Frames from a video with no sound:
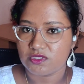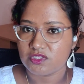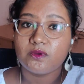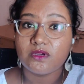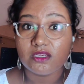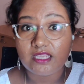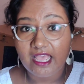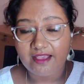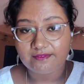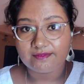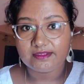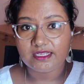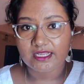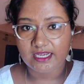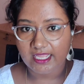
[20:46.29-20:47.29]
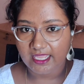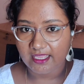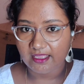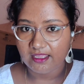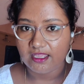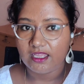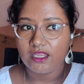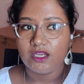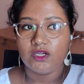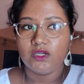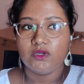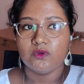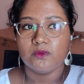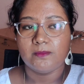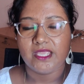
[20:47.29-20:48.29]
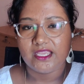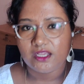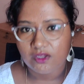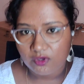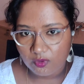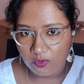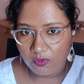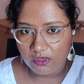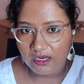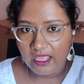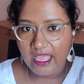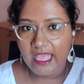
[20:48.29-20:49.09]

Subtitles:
You can have clay to make a roll